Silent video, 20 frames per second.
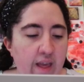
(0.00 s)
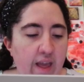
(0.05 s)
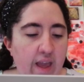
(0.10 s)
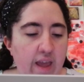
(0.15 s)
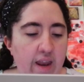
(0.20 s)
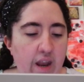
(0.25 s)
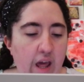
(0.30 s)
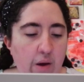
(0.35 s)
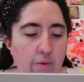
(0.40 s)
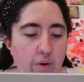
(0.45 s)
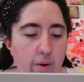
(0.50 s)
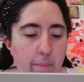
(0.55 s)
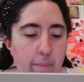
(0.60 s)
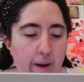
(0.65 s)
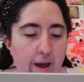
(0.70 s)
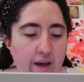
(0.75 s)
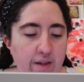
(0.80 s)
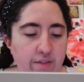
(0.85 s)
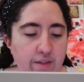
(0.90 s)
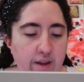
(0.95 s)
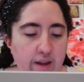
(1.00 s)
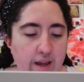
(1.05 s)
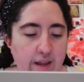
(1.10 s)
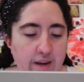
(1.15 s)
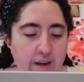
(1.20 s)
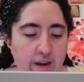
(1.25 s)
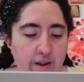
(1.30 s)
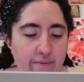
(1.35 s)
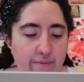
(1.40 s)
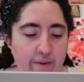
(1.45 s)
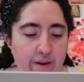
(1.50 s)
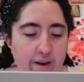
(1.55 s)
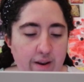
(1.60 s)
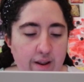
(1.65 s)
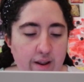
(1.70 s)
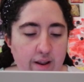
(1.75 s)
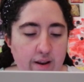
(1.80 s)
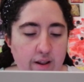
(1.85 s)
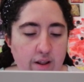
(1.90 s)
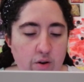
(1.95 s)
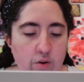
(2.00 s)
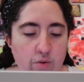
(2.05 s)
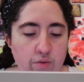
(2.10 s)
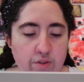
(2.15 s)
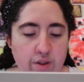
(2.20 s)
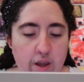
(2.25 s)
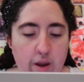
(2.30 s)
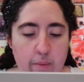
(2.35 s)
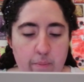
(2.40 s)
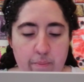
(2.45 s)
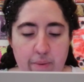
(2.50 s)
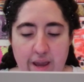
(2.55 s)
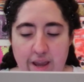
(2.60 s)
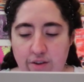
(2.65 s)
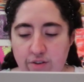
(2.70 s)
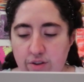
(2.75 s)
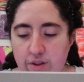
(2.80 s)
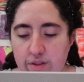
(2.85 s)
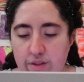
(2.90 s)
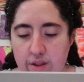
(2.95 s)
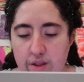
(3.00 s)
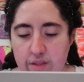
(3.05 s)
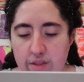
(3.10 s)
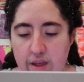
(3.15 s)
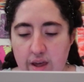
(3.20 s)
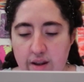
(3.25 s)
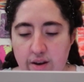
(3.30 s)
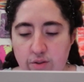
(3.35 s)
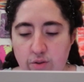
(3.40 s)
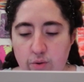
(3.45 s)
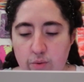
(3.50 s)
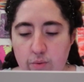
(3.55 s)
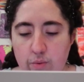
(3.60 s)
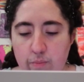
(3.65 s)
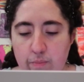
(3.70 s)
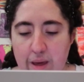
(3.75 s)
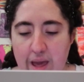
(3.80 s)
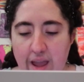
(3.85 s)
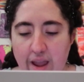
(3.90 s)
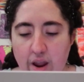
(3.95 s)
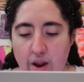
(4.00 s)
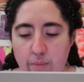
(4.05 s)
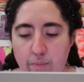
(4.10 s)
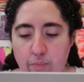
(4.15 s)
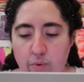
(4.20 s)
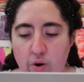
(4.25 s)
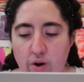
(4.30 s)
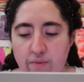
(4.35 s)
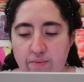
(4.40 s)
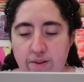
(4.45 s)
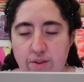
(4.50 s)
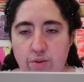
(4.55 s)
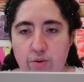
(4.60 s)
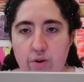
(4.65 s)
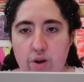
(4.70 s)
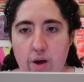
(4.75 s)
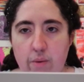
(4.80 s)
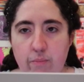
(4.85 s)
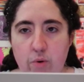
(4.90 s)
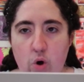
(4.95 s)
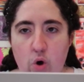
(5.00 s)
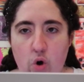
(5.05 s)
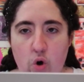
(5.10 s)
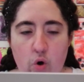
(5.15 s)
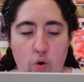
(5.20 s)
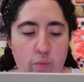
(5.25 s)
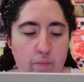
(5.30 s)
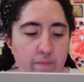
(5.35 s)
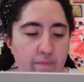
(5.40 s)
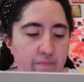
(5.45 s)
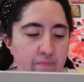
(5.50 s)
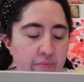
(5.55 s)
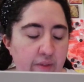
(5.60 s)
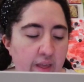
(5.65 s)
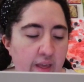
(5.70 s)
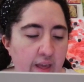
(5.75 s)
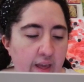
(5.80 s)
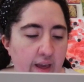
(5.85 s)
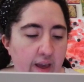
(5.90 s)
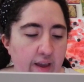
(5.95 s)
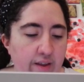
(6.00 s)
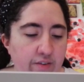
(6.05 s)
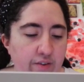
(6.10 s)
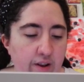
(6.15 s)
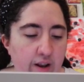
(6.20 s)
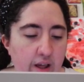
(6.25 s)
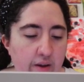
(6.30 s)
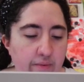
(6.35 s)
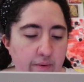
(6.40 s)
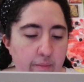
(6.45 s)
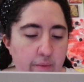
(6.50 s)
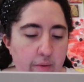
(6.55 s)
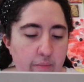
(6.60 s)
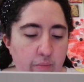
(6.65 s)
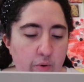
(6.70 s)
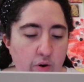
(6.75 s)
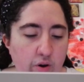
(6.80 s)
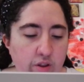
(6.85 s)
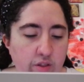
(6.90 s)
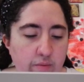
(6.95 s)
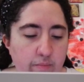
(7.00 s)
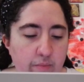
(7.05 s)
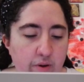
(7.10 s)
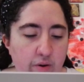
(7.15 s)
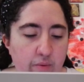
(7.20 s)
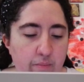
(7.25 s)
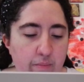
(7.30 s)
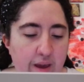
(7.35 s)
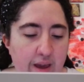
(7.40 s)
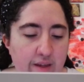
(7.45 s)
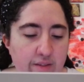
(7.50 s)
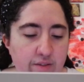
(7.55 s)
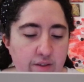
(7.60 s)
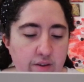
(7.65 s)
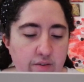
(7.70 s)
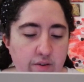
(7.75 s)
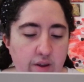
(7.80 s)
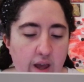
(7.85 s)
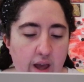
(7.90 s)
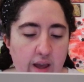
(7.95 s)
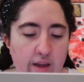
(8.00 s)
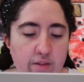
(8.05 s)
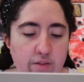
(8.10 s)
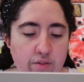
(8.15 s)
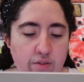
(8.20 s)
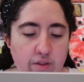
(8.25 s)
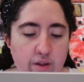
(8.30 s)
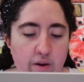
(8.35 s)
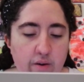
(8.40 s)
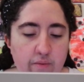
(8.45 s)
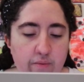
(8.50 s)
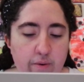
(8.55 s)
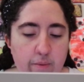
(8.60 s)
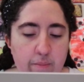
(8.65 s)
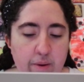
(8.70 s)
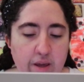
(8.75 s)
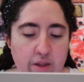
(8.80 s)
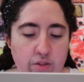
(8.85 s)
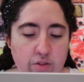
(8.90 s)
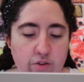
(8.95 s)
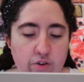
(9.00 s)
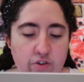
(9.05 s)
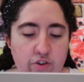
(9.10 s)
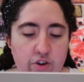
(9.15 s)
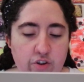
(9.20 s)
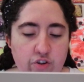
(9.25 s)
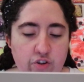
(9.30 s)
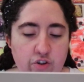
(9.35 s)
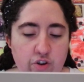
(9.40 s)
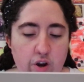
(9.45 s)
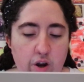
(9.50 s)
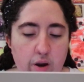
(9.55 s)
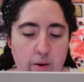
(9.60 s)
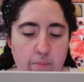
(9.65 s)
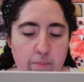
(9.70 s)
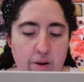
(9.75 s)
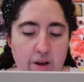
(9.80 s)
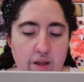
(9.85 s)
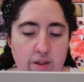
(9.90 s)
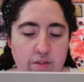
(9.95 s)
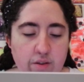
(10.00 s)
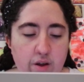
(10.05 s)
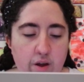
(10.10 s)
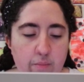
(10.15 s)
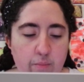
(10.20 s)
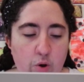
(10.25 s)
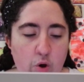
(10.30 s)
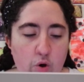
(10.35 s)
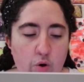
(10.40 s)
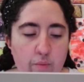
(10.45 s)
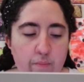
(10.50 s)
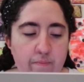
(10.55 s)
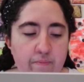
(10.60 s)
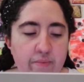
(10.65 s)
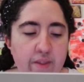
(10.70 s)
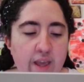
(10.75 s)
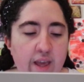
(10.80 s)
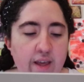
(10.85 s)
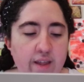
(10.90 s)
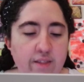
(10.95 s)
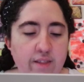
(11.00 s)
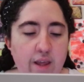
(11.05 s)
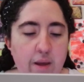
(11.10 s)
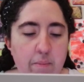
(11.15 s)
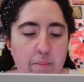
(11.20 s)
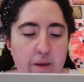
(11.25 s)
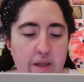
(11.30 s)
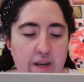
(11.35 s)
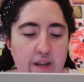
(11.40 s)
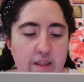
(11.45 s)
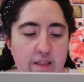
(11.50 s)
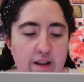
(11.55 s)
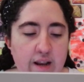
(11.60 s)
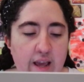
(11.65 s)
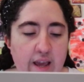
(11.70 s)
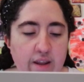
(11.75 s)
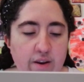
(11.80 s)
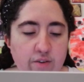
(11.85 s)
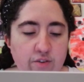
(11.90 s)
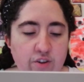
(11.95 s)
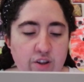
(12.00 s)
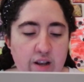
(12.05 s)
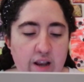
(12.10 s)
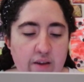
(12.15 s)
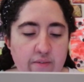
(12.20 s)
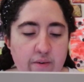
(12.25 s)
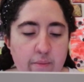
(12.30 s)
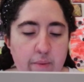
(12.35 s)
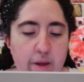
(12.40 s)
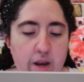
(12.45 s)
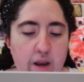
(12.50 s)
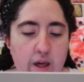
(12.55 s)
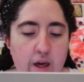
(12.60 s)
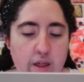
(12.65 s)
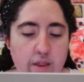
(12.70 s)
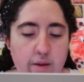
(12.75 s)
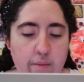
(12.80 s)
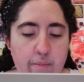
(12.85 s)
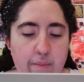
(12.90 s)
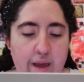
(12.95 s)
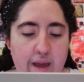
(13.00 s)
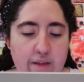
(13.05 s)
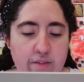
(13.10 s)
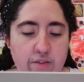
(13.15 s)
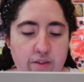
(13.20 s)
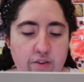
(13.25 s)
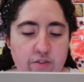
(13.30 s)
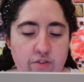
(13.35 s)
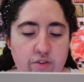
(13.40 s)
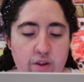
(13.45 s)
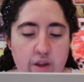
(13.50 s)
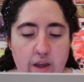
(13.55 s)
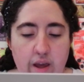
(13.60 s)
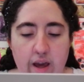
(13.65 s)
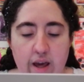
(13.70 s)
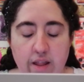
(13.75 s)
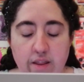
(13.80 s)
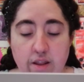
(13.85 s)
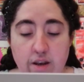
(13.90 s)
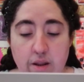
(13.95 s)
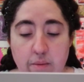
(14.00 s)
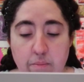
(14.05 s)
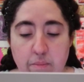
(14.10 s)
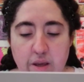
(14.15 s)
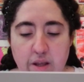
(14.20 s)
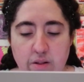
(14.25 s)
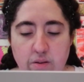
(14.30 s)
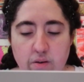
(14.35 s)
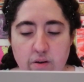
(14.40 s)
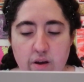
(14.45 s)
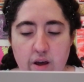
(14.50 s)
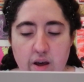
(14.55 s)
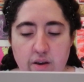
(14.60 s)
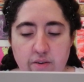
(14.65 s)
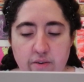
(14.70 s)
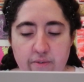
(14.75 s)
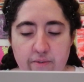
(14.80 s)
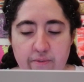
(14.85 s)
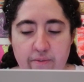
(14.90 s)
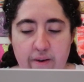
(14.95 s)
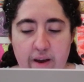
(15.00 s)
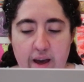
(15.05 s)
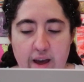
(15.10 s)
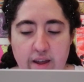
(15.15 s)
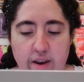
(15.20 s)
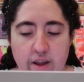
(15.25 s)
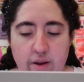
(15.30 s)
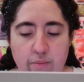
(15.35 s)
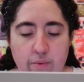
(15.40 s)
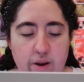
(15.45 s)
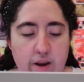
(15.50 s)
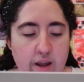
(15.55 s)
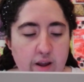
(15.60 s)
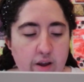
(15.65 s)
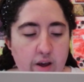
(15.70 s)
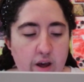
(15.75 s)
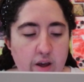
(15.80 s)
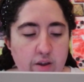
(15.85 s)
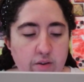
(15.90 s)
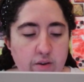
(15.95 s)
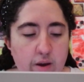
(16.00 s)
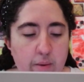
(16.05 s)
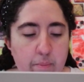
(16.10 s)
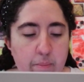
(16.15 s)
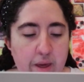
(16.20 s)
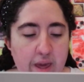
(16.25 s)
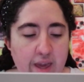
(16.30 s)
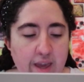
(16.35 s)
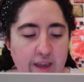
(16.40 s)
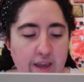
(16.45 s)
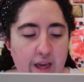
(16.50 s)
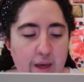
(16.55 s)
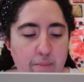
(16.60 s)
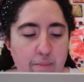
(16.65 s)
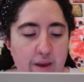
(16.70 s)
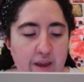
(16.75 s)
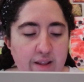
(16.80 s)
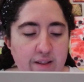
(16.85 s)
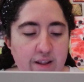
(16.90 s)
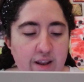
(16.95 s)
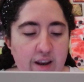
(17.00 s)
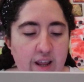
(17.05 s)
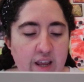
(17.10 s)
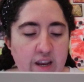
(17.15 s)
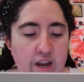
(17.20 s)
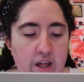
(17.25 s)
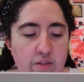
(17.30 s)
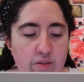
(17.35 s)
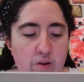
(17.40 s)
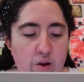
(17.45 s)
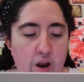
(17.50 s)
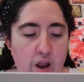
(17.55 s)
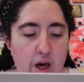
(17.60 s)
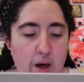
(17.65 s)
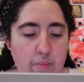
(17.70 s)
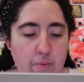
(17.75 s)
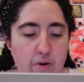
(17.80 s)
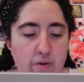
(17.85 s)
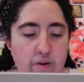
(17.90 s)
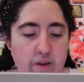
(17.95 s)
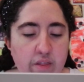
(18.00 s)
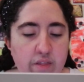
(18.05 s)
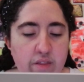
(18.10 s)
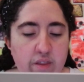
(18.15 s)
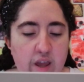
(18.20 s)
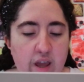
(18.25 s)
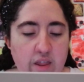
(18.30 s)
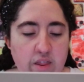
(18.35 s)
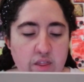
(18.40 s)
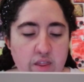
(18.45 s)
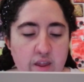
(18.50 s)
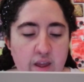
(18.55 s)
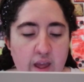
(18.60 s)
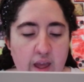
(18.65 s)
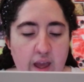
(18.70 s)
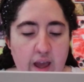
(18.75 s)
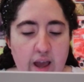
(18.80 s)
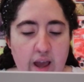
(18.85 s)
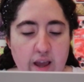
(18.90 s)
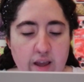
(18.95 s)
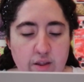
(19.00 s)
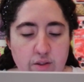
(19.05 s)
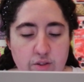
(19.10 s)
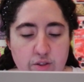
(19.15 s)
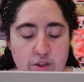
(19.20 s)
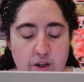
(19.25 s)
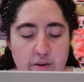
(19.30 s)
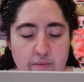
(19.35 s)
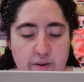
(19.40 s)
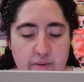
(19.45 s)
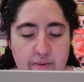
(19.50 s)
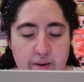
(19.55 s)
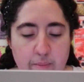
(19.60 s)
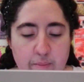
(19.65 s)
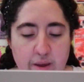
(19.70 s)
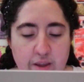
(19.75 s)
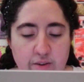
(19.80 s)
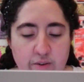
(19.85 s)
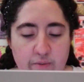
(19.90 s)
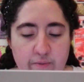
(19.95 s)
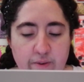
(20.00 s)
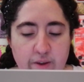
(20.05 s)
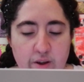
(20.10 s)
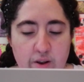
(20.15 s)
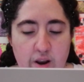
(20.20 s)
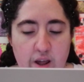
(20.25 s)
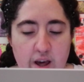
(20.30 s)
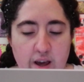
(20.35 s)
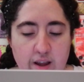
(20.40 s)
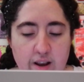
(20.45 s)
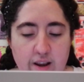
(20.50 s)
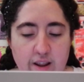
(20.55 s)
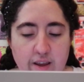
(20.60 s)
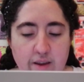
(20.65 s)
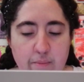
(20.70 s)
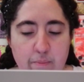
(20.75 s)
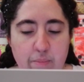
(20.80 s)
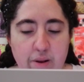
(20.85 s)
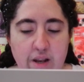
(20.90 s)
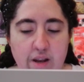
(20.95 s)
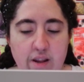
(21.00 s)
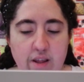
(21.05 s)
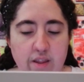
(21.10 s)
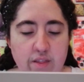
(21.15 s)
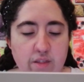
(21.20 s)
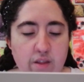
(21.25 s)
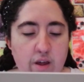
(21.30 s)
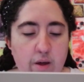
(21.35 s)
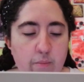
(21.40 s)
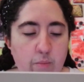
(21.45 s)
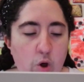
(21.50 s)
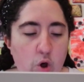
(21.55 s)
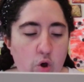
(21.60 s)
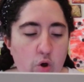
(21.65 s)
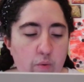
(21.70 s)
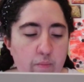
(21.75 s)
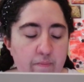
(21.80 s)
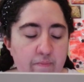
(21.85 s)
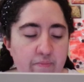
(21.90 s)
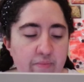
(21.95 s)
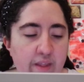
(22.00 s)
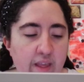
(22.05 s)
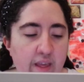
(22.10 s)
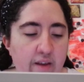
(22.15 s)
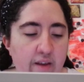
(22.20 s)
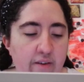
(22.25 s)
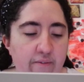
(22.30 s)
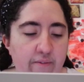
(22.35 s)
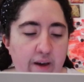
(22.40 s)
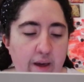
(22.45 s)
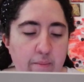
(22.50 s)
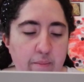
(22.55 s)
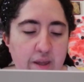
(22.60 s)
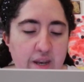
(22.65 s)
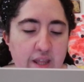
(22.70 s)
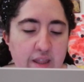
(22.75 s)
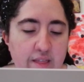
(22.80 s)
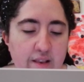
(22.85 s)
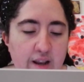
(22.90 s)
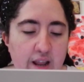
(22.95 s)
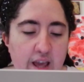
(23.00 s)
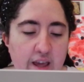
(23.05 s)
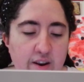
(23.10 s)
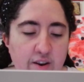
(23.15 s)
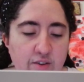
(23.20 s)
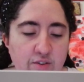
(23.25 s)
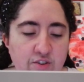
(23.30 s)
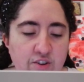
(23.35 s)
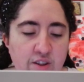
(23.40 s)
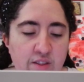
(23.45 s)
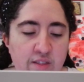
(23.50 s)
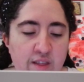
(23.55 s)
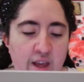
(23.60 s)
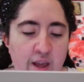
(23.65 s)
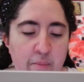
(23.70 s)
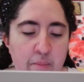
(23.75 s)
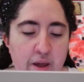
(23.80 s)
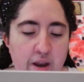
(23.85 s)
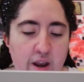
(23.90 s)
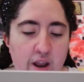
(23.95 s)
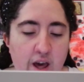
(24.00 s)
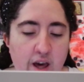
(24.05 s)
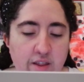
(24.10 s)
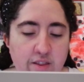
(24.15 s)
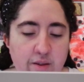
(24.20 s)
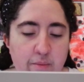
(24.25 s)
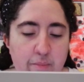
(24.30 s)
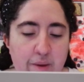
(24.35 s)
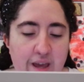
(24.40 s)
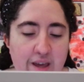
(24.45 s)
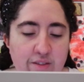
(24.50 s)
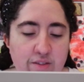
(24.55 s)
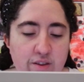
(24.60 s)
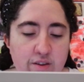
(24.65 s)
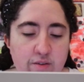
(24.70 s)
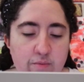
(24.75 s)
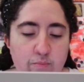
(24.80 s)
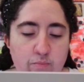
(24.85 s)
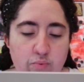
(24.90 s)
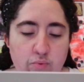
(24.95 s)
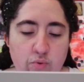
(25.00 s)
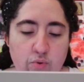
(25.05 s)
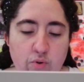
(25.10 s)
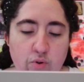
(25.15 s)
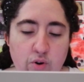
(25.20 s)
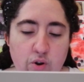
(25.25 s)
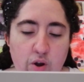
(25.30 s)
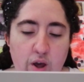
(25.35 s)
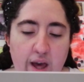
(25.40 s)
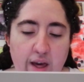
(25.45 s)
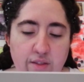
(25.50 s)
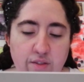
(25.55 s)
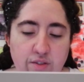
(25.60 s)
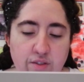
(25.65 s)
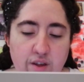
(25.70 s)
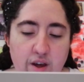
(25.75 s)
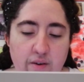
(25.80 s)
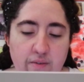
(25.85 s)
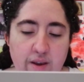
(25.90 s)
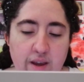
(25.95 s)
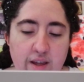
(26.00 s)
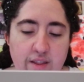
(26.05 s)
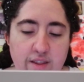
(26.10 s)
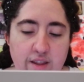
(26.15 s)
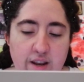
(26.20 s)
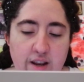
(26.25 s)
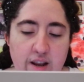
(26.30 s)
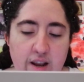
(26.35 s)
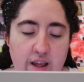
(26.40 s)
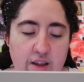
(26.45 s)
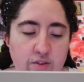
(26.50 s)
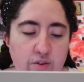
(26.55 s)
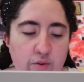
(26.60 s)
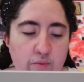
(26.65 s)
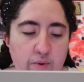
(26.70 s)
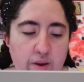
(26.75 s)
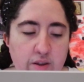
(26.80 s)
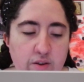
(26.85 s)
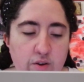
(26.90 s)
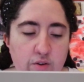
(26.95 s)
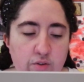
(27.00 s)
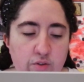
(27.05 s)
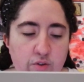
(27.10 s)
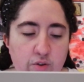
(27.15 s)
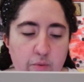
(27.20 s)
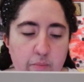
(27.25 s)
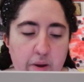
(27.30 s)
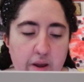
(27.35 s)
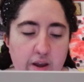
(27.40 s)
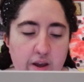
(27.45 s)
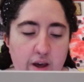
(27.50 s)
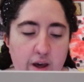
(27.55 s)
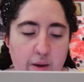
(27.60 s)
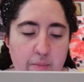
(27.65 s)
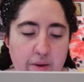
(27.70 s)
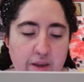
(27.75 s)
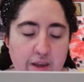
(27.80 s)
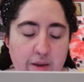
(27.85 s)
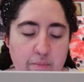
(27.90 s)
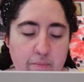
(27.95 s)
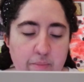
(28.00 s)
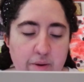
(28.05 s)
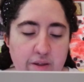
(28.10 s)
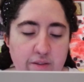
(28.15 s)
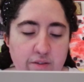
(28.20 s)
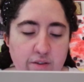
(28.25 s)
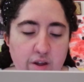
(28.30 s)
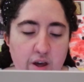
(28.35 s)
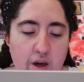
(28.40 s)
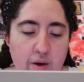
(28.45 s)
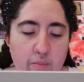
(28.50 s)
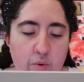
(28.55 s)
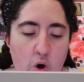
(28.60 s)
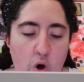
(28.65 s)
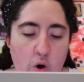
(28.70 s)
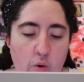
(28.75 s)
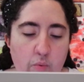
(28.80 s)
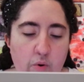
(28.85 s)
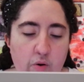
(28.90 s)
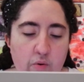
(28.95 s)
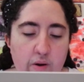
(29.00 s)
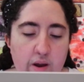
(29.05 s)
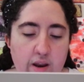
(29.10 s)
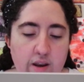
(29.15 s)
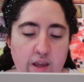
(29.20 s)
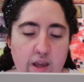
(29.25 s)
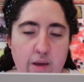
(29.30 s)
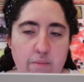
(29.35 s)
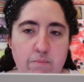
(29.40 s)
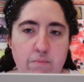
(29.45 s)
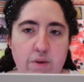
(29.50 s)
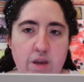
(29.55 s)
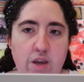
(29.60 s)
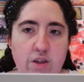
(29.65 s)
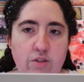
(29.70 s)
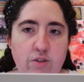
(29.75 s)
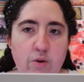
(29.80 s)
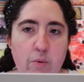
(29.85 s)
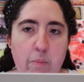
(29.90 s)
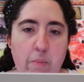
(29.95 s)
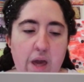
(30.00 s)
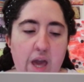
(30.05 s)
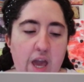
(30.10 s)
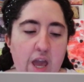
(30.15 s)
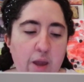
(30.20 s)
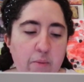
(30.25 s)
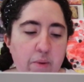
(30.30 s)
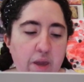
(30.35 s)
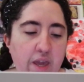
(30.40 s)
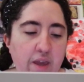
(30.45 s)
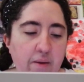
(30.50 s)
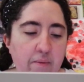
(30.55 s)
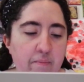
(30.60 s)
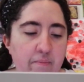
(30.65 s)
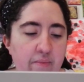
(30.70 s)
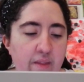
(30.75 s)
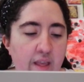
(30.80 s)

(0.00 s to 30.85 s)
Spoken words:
An hour passed, and Carina, finally losing her patience, decided to beg her boyfriend to come home. And she left him a voicemail message. "I am sorry for being such a jerk. Please come home." 10 minutes later, she left him another message. "I didn't mean to call you fat, and when I call you a pig, I meant it in a slobbery sense. I am sorry if I made you feel ugly. Please come home." 5 minutes later, she sent him another message. "Bruno, I'm sorry I didn't let you read your stupid comic in peace. Come home already. I miss you, baby."